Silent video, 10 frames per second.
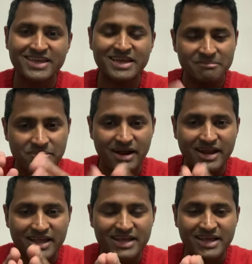But
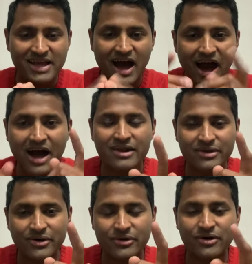I
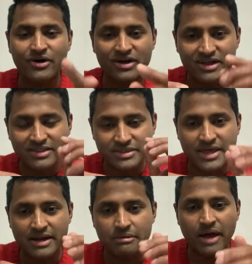know
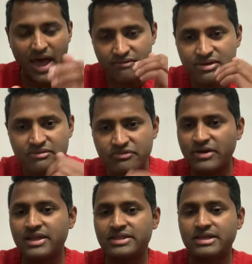that having
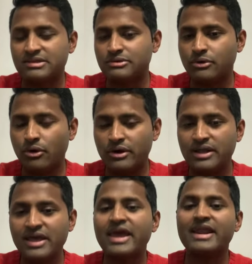faith in God
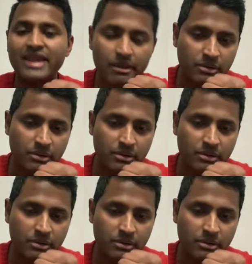enabled